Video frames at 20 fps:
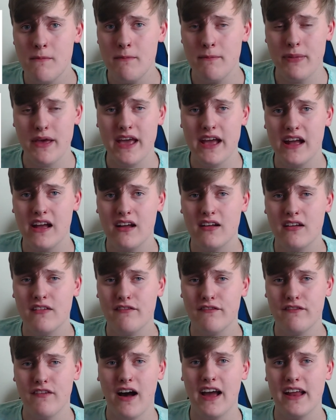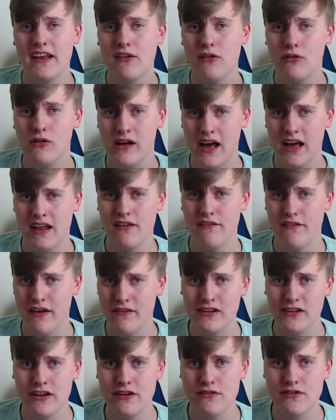big final kind of
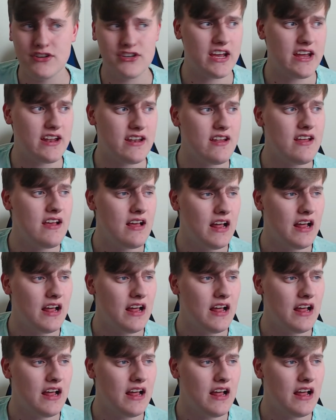evolution.